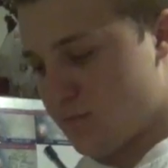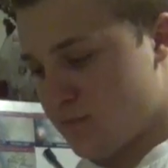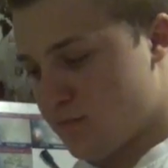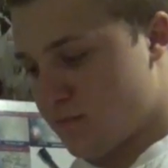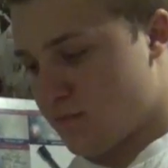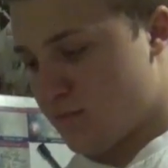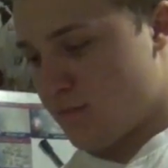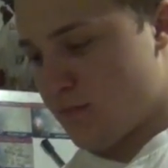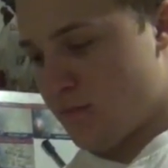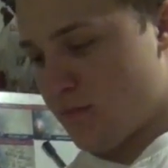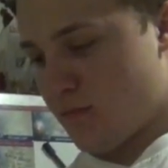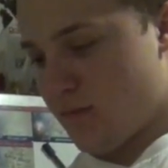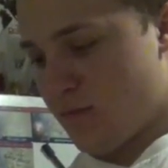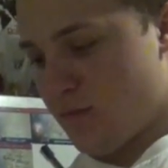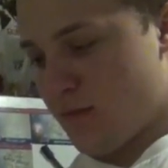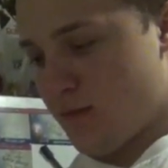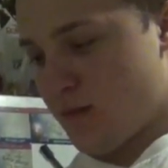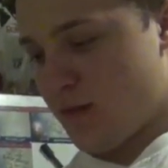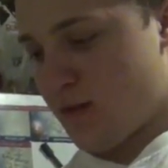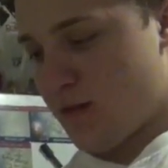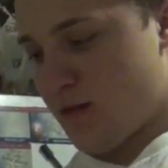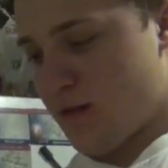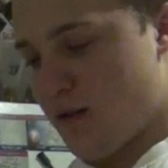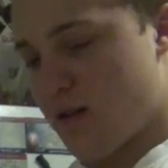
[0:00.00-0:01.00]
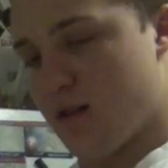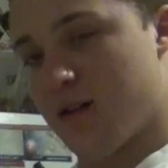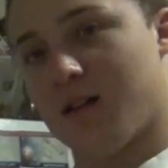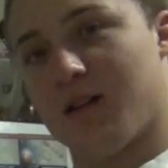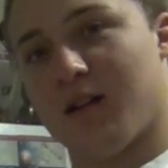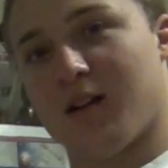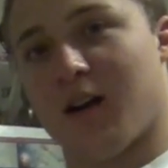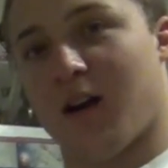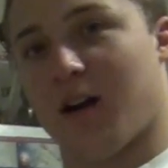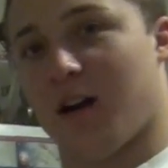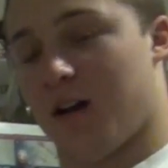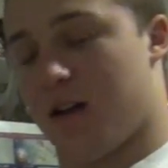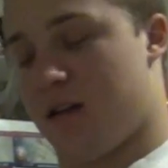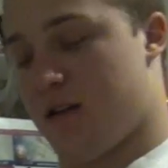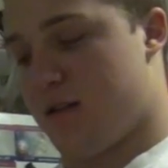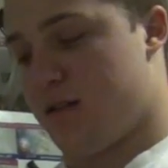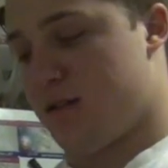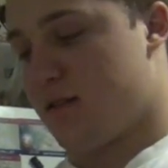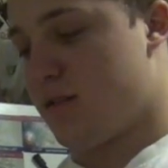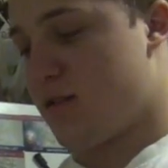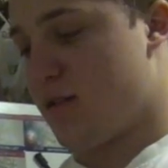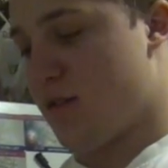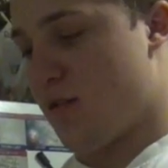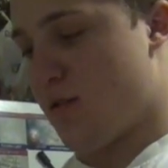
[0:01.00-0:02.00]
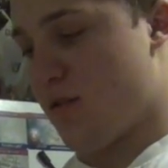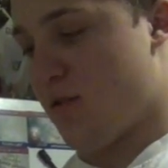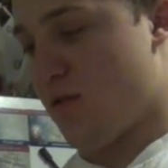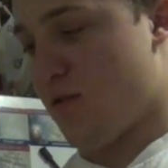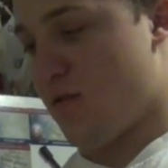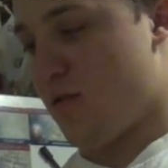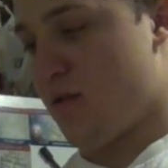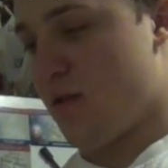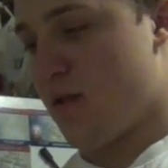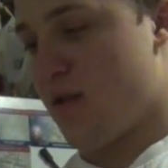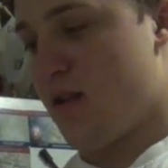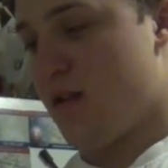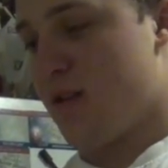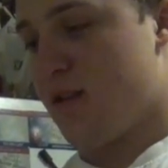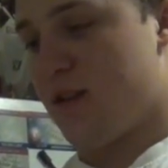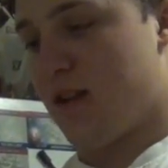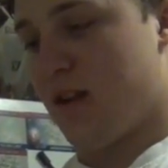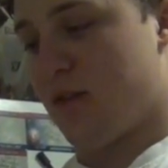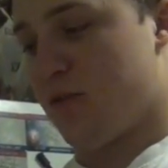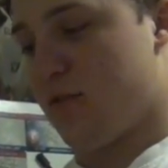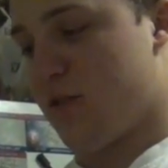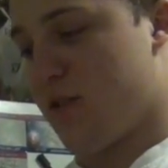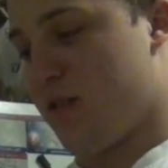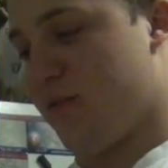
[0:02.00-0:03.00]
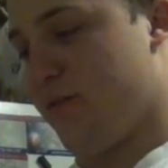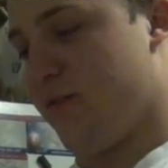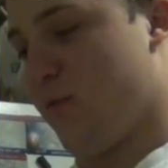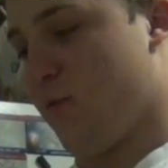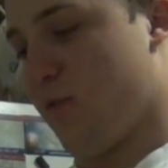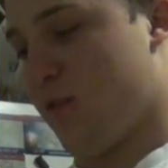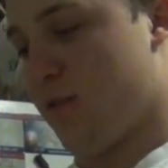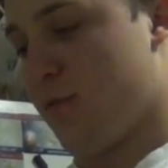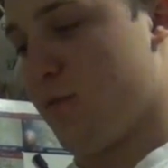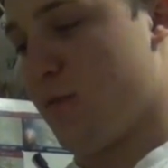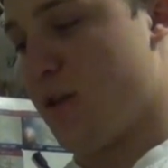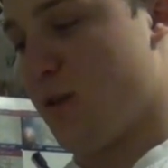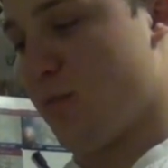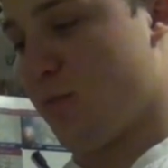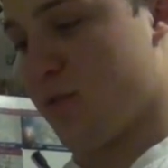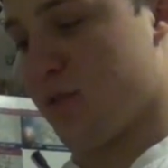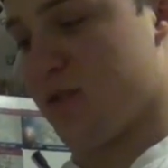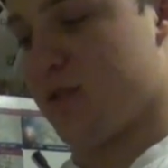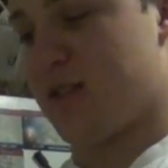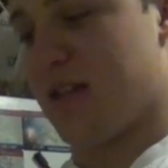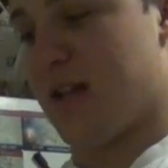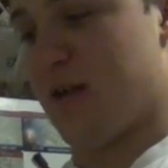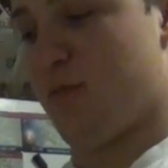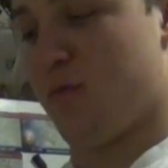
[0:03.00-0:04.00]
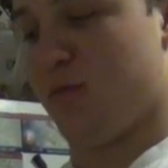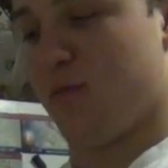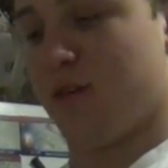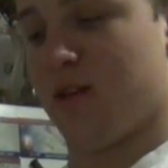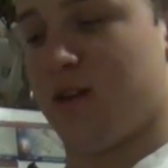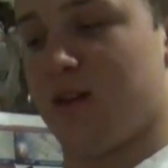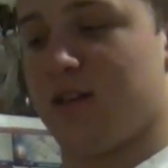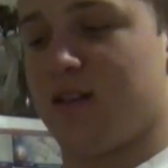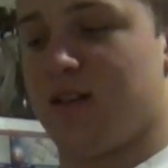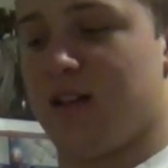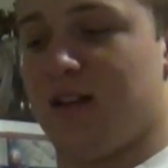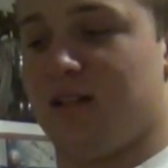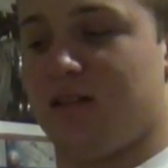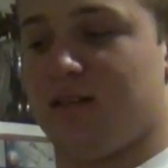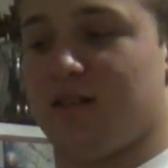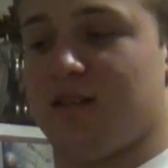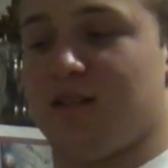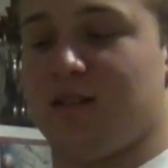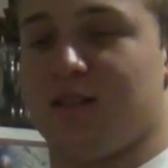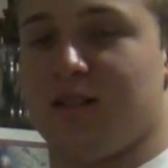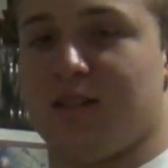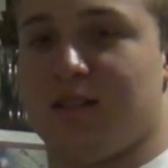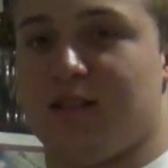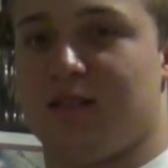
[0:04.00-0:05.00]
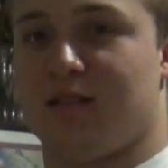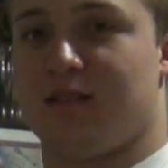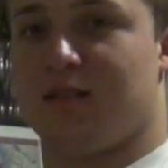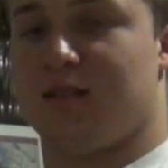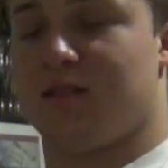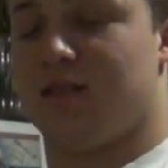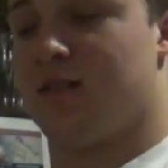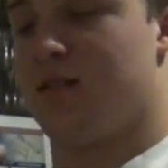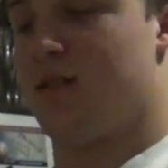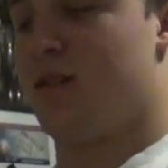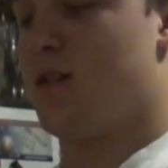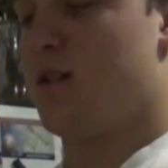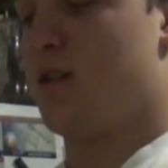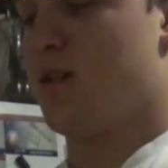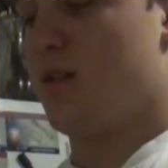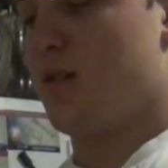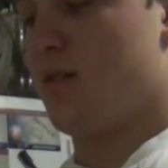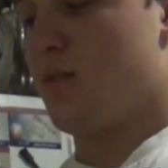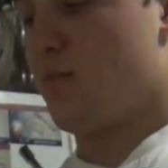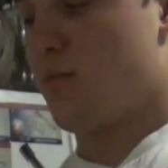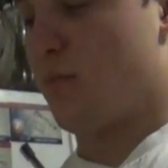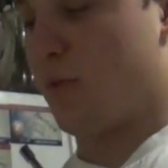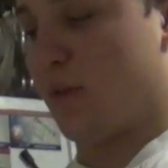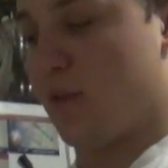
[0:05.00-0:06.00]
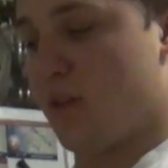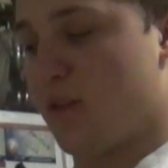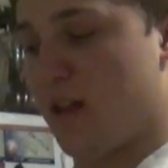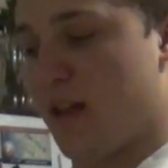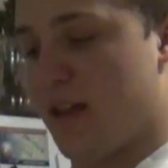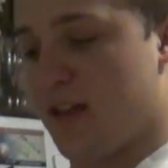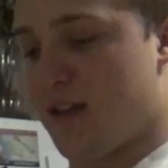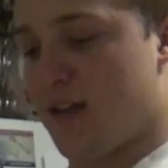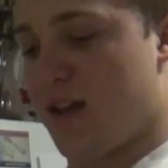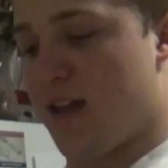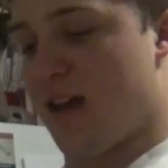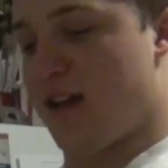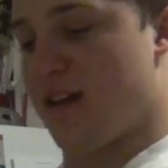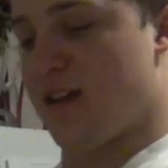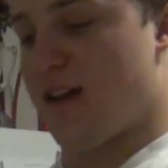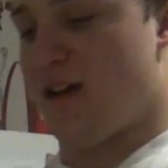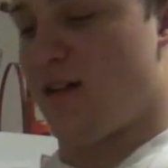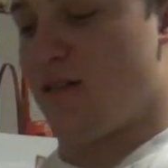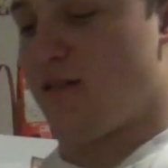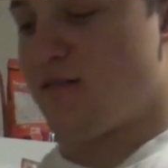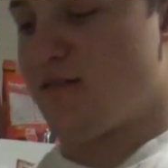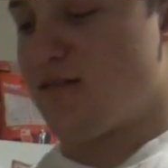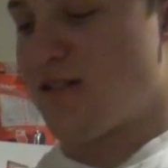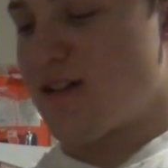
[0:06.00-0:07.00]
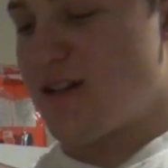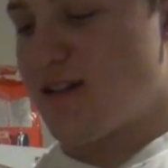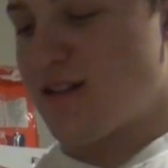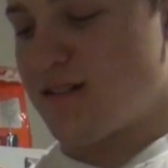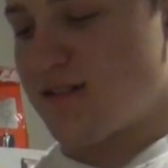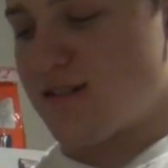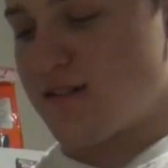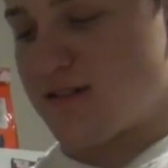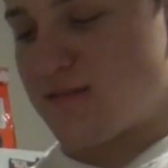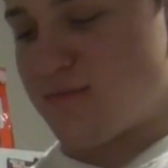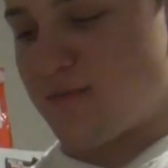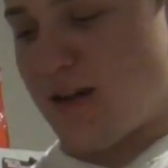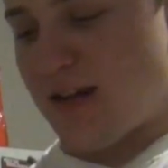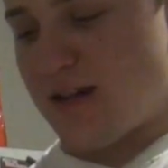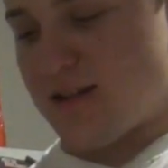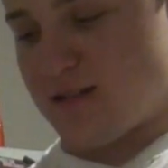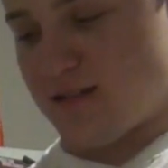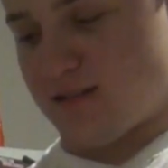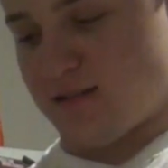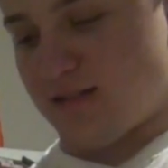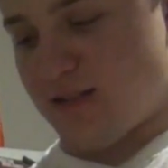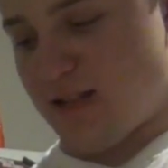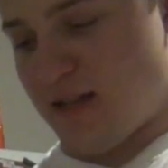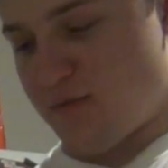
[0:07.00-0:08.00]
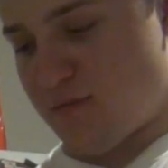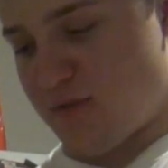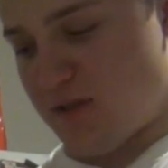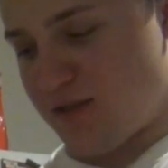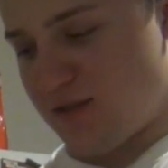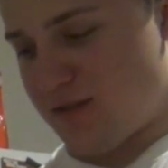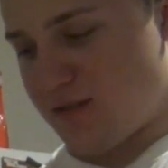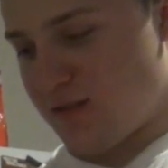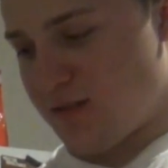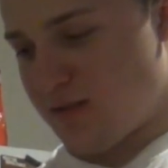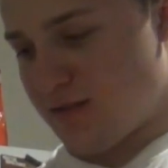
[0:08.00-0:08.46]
Okay. Alright, so not really the fourth meal per se, but we're going to tear into this birthday cake. Now, here is my dilemma.